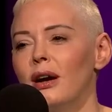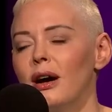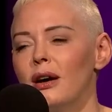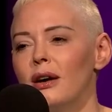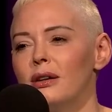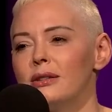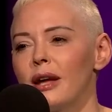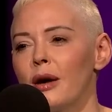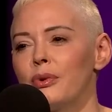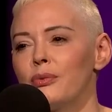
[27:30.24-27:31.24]
uh,
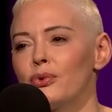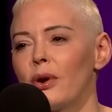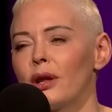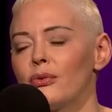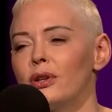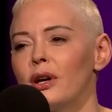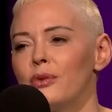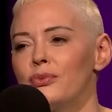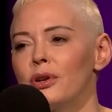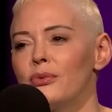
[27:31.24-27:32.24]
stabbed him 23
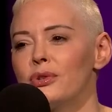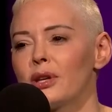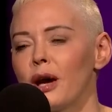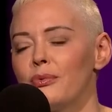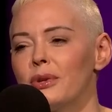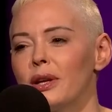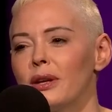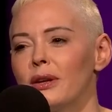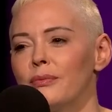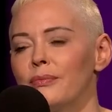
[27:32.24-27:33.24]
times and almost
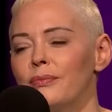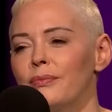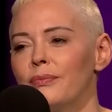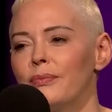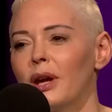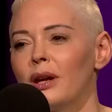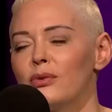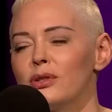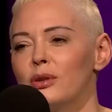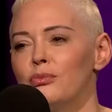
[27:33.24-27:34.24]
decapitated him and it
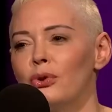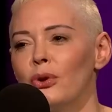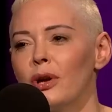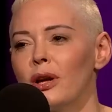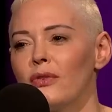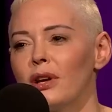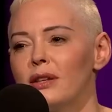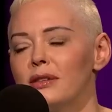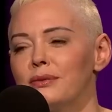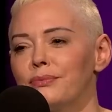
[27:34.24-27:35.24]
was an employee of
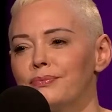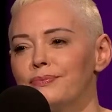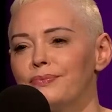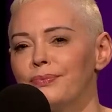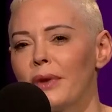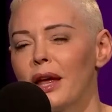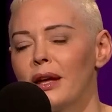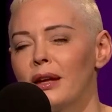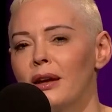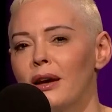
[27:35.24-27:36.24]
his
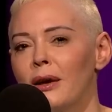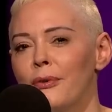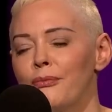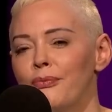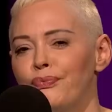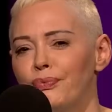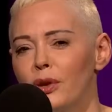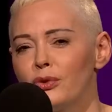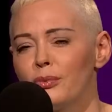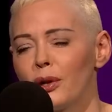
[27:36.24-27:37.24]
and um,
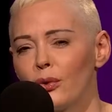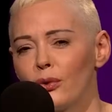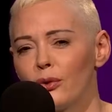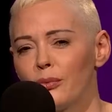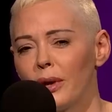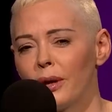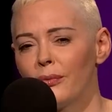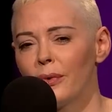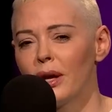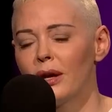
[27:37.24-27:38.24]
he was a bit older than me
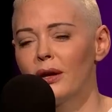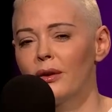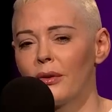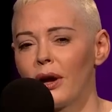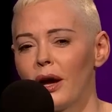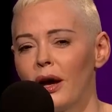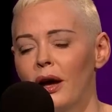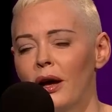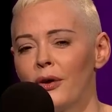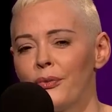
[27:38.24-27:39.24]

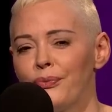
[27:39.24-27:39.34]
uh,